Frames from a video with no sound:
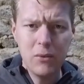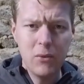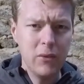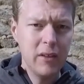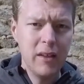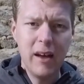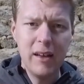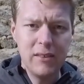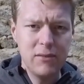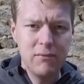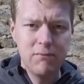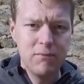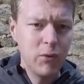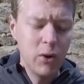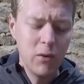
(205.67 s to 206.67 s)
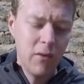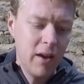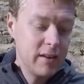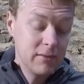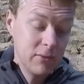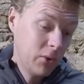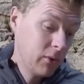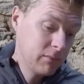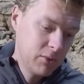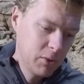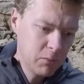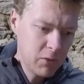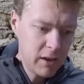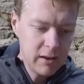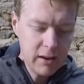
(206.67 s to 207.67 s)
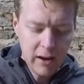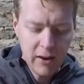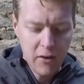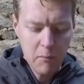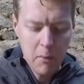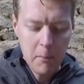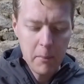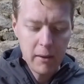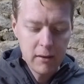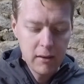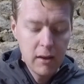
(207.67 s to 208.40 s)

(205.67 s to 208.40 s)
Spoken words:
or the light's fully red, or something, I can't remember.